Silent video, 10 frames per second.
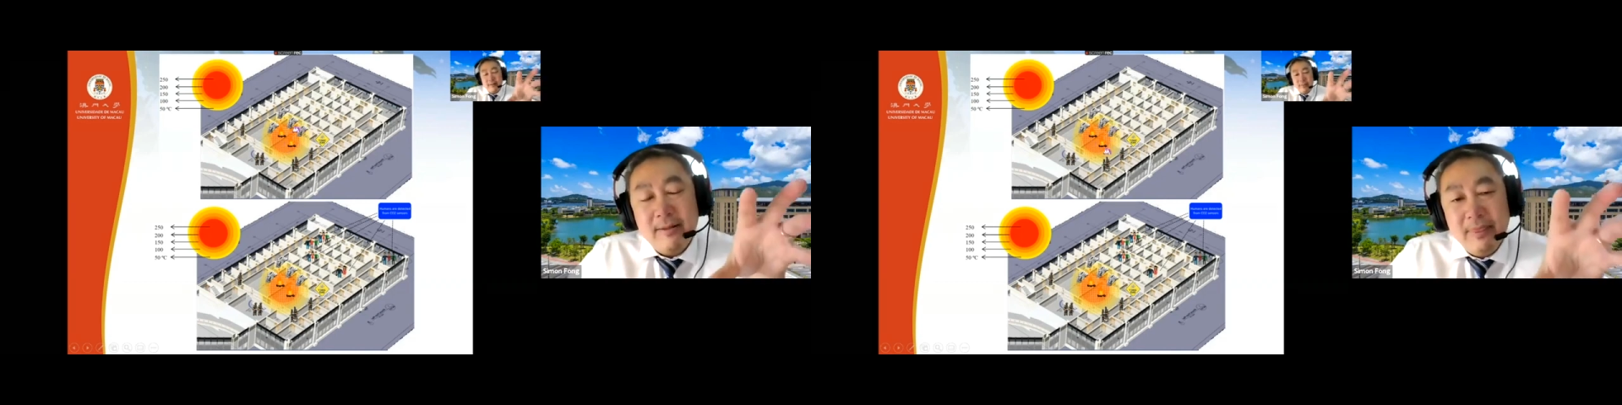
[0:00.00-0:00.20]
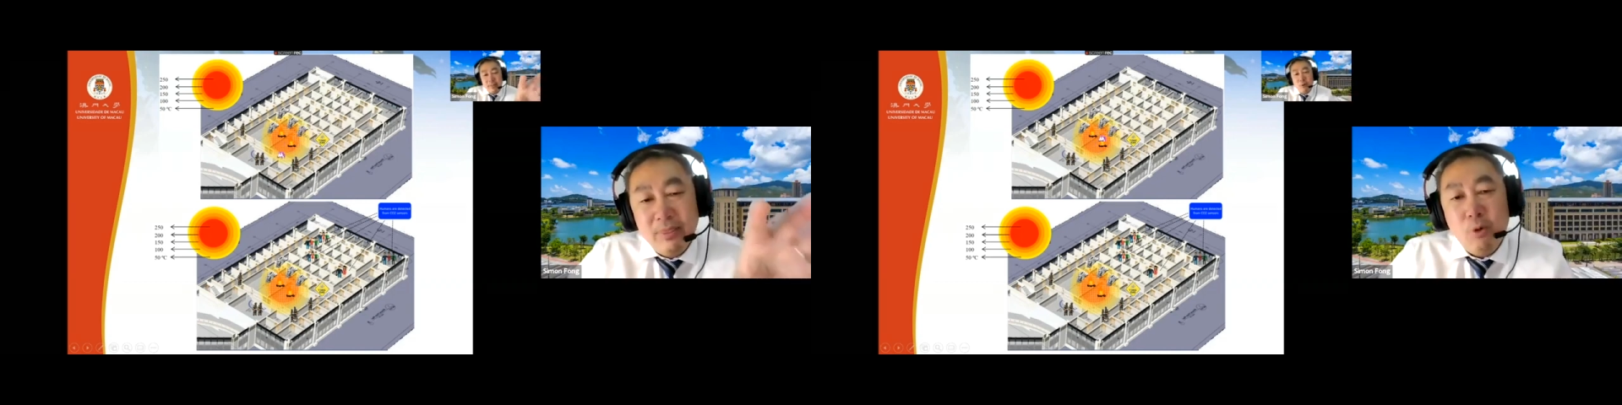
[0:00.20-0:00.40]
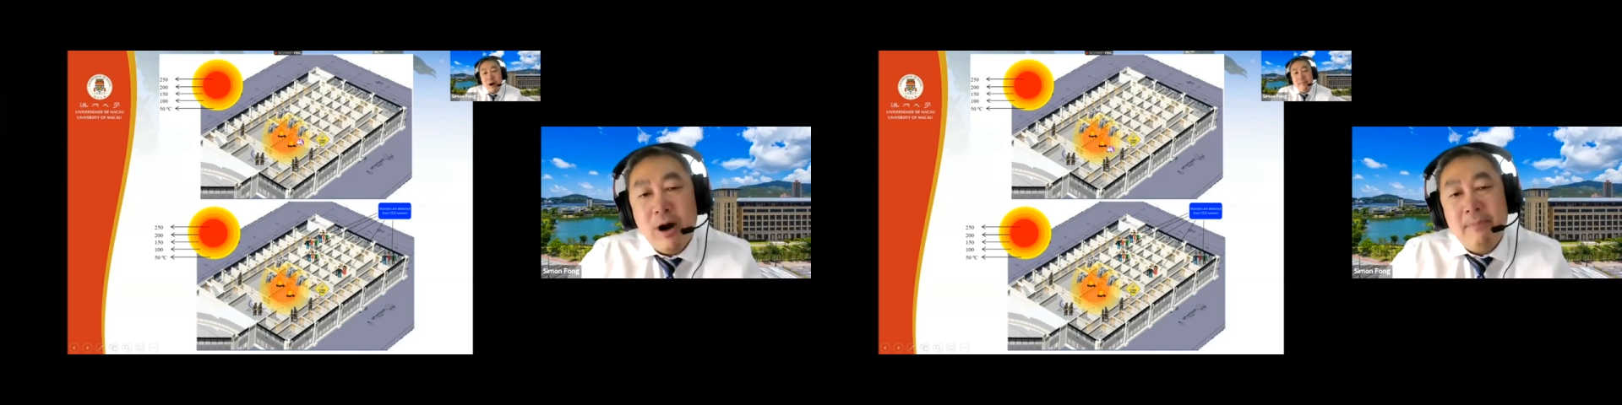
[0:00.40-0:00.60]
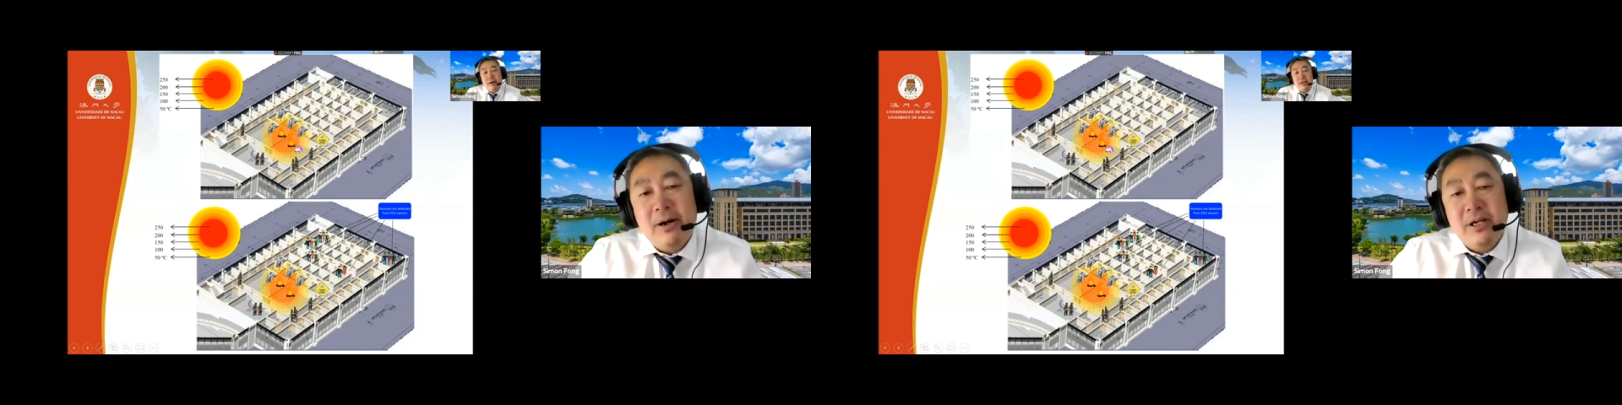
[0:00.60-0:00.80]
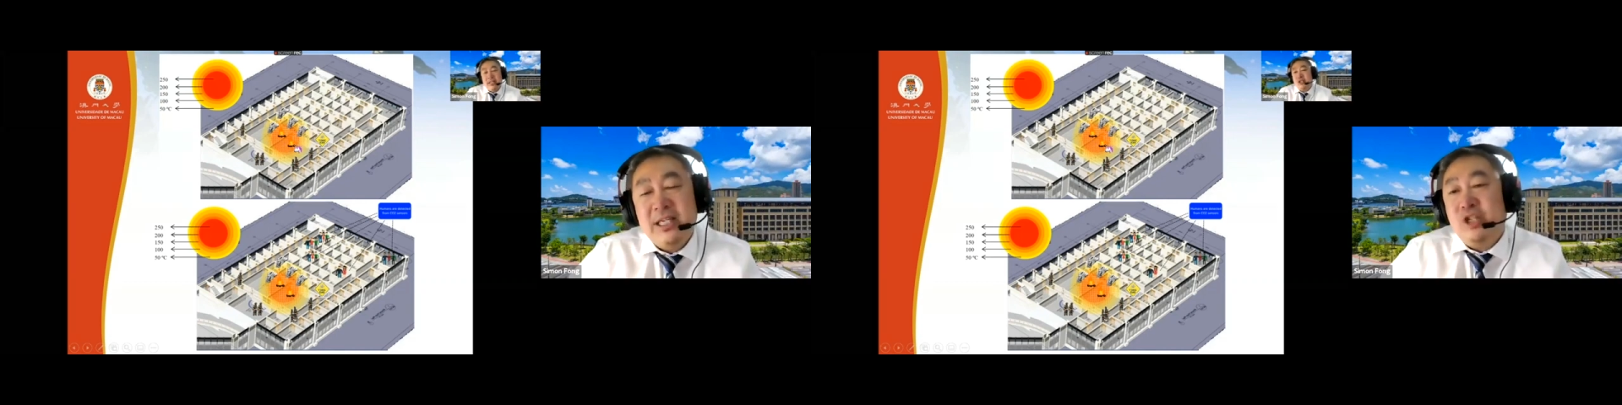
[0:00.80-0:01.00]
know
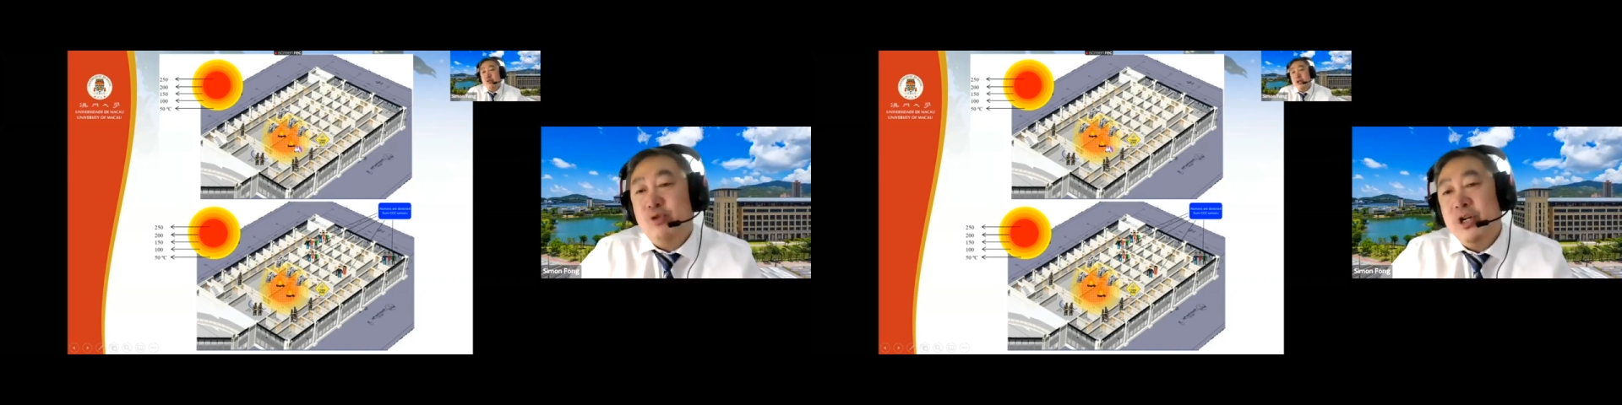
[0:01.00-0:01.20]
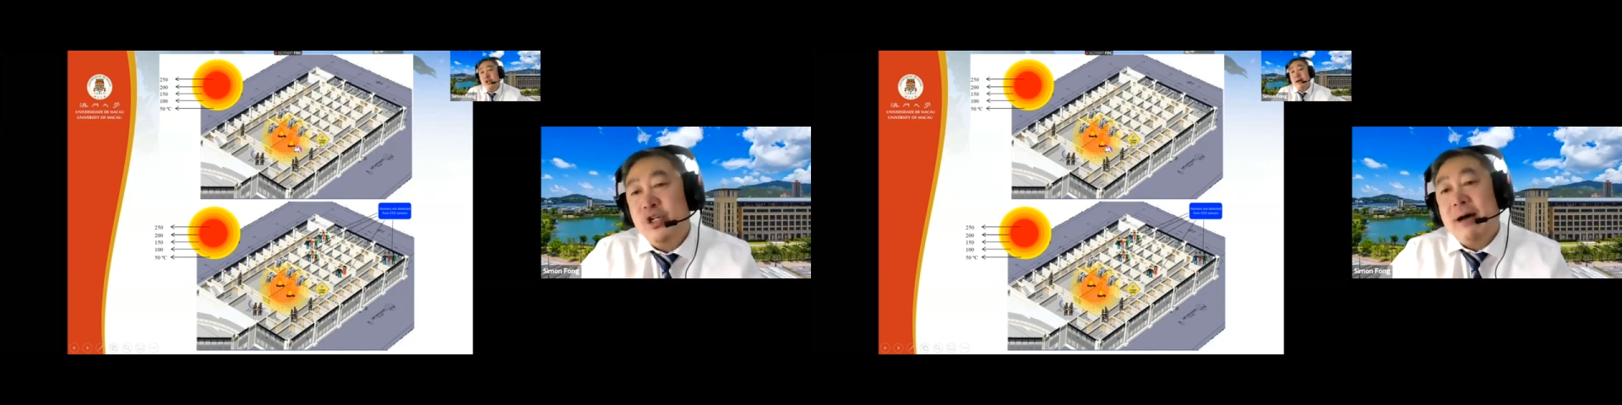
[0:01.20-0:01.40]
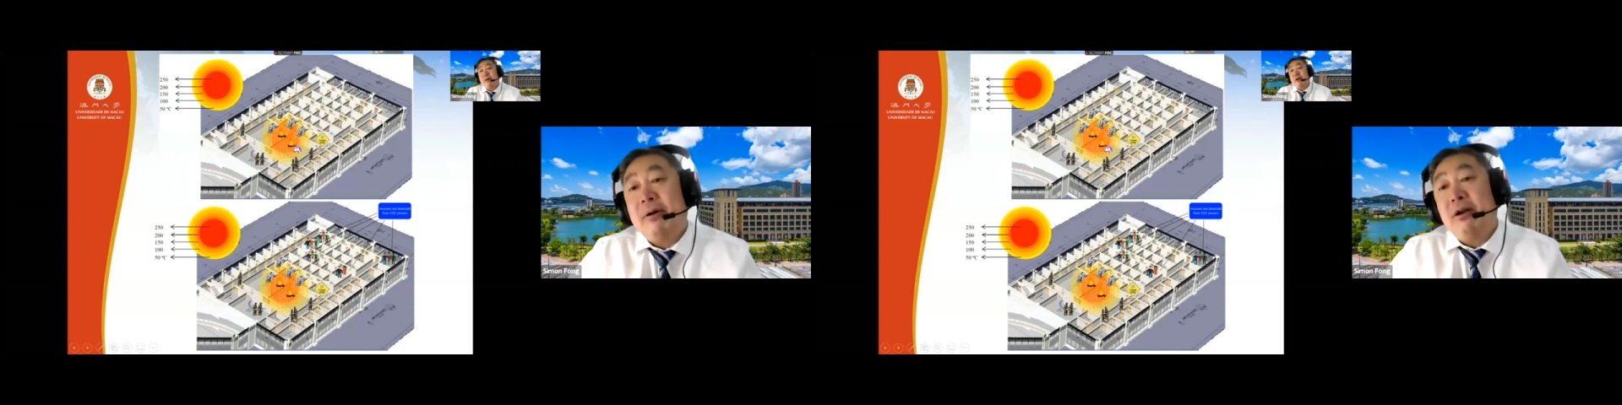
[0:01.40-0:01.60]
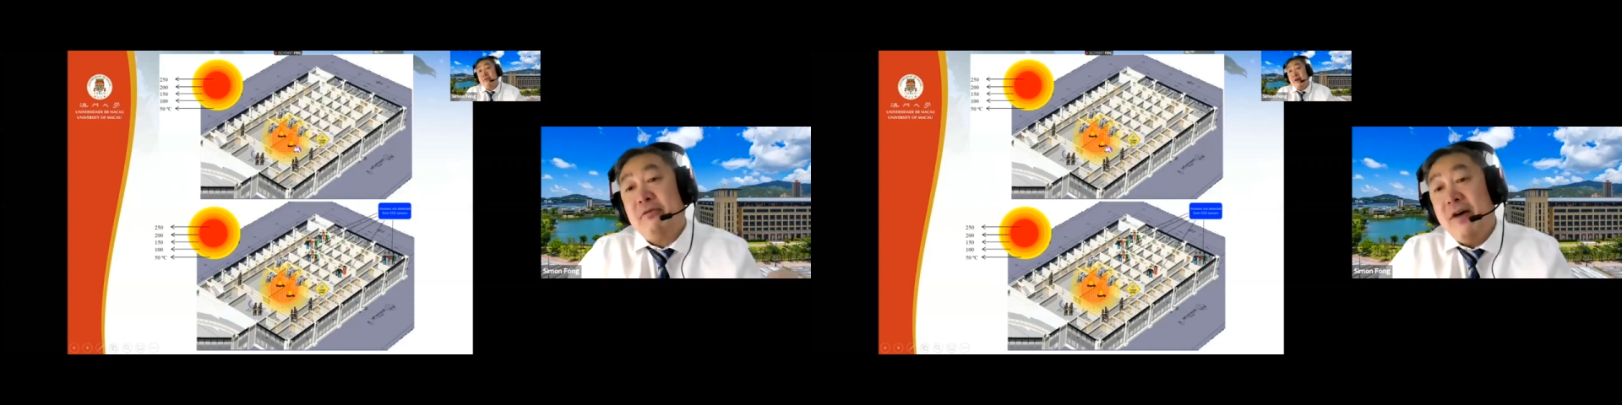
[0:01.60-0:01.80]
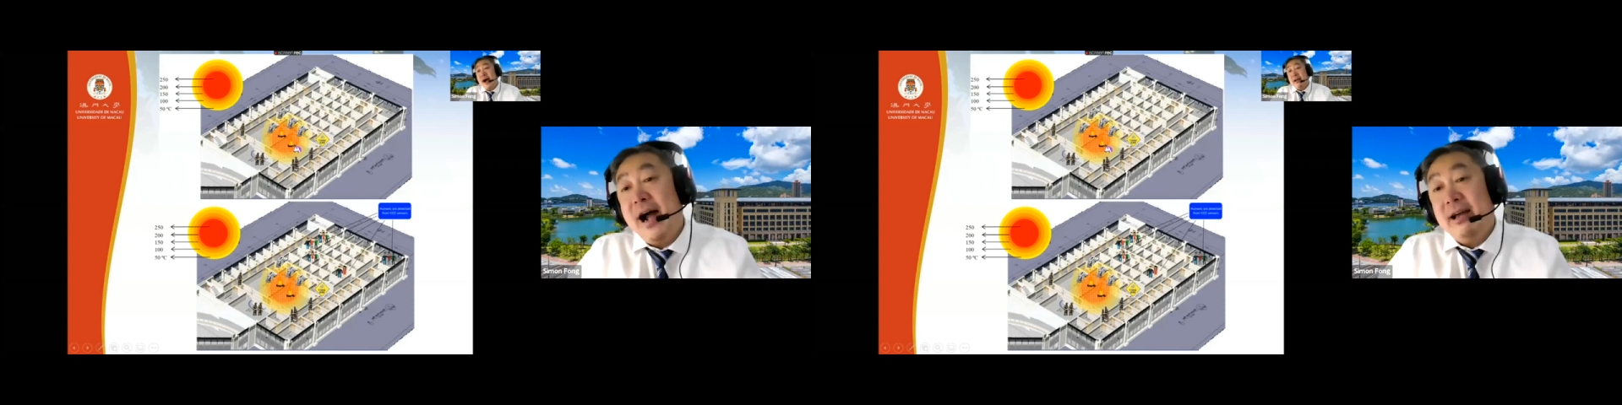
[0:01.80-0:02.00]
about the situation, about the
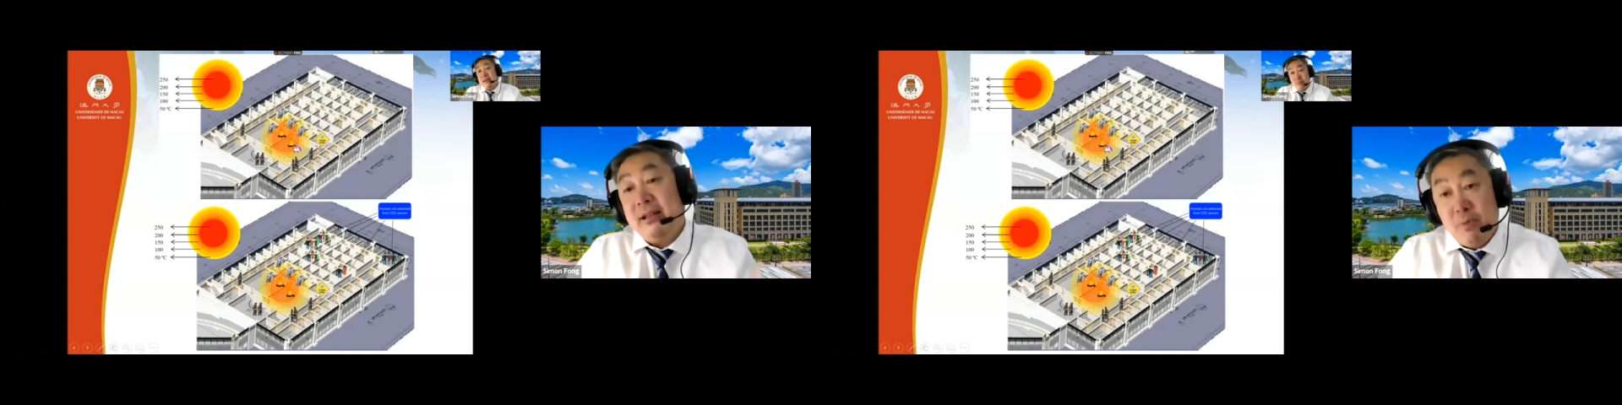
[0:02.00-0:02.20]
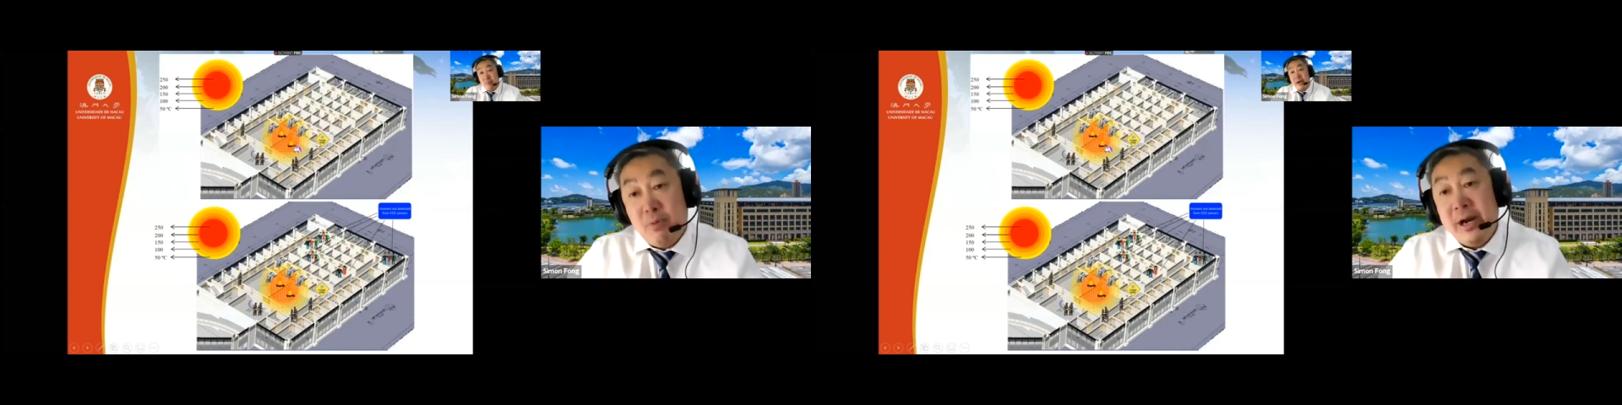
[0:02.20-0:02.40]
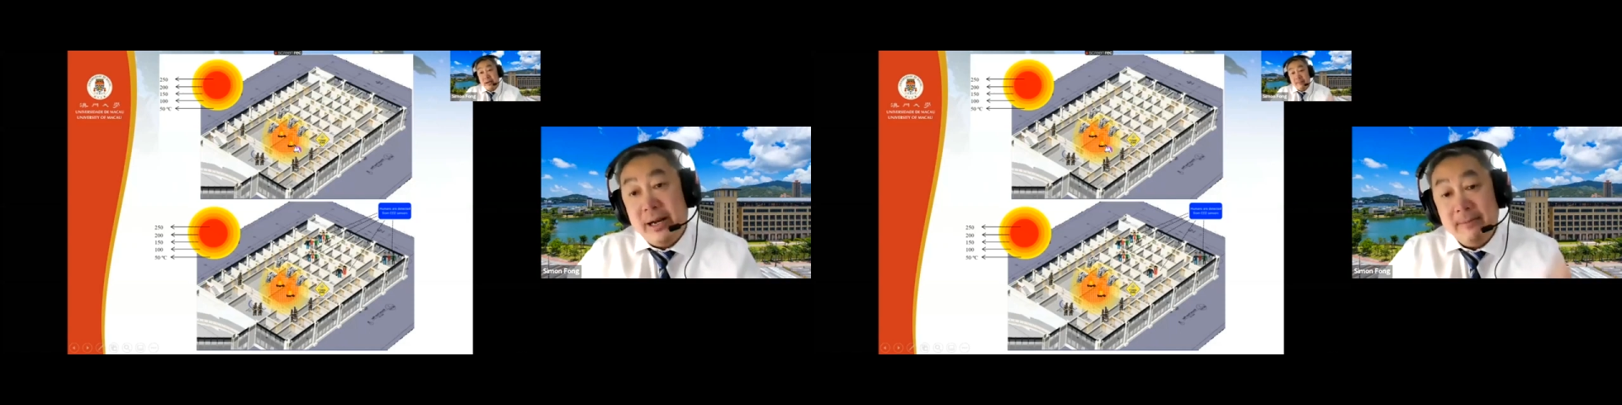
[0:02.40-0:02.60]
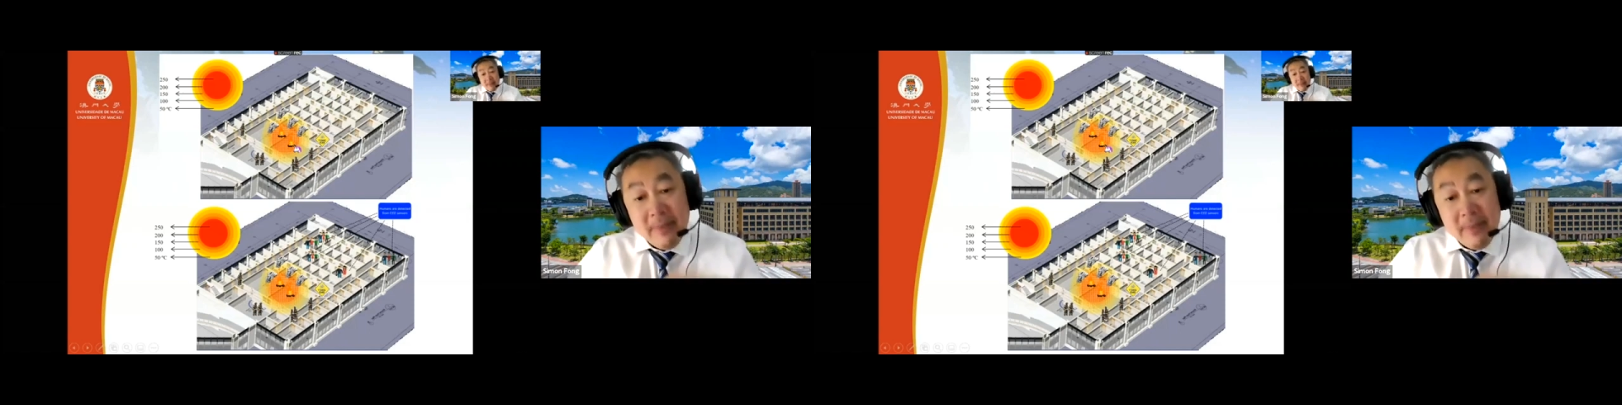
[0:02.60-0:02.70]
fire, the burning.